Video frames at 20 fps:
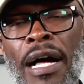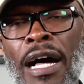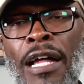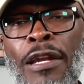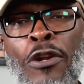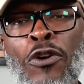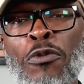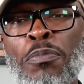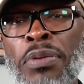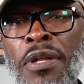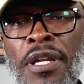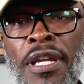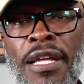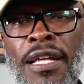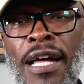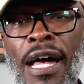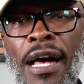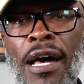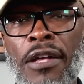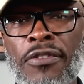I know plenty of
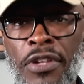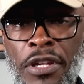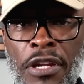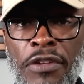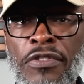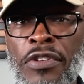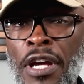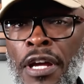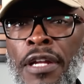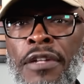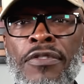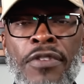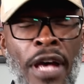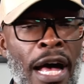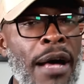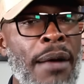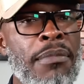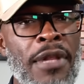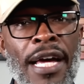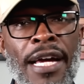guys that have done
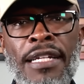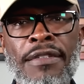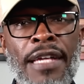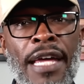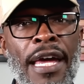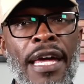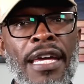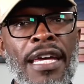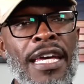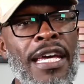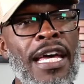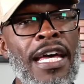time like that.